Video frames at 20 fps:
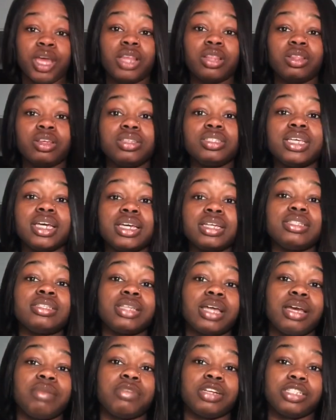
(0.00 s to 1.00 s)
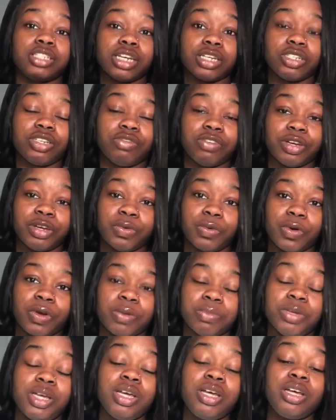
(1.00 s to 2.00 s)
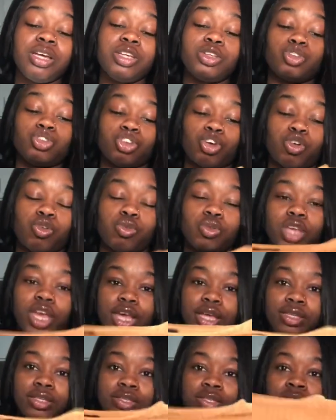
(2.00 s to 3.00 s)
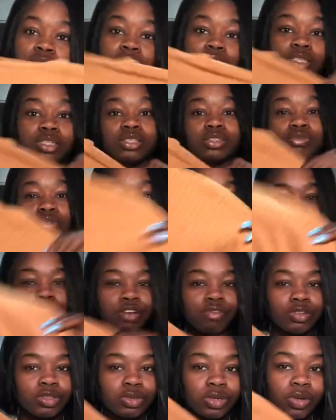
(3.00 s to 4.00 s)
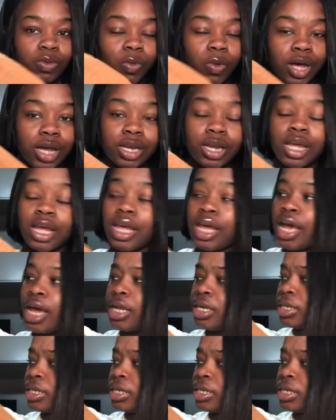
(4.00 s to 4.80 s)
looks like it's light, but it's actually very warm. So yes, this is from Forever 21, and